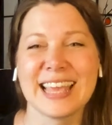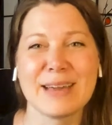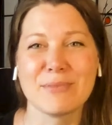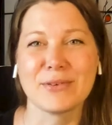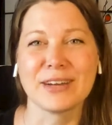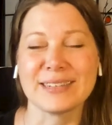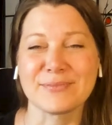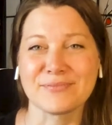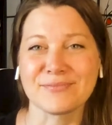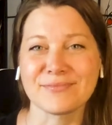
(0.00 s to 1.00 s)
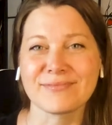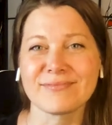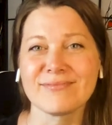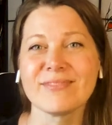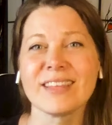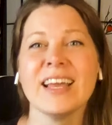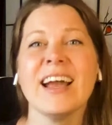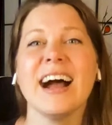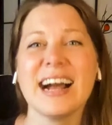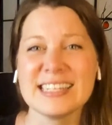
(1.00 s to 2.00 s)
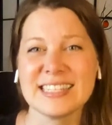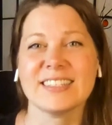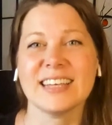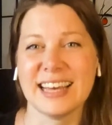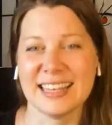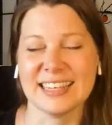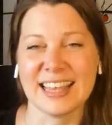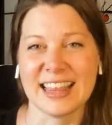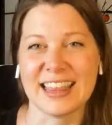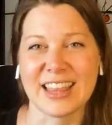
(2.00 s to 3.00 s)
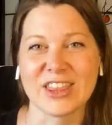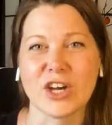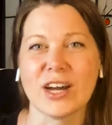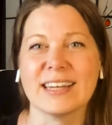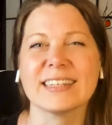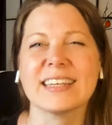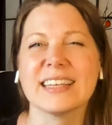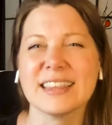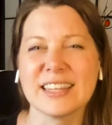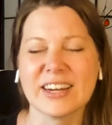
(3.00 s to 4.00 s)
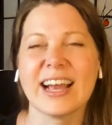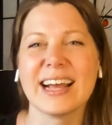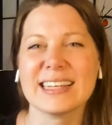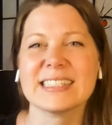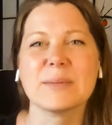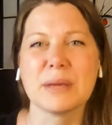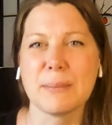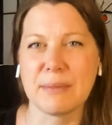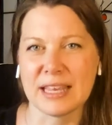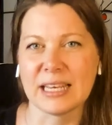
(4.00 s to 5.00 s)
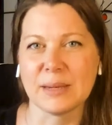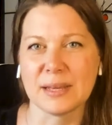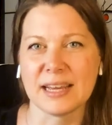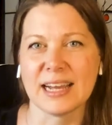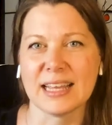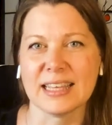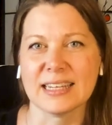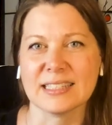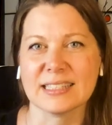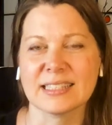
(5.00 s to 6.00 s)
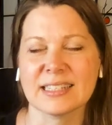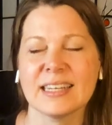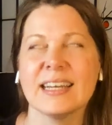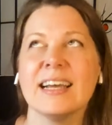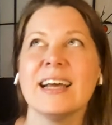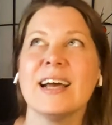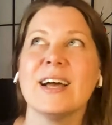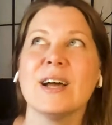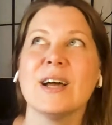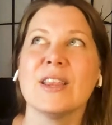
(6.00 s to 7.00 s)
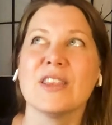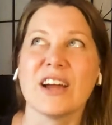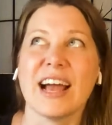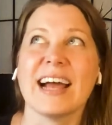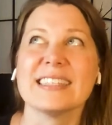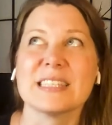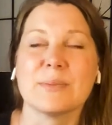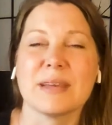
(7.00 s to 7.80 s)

can't be right. I still had that thought. There has to be meaning behind this. There has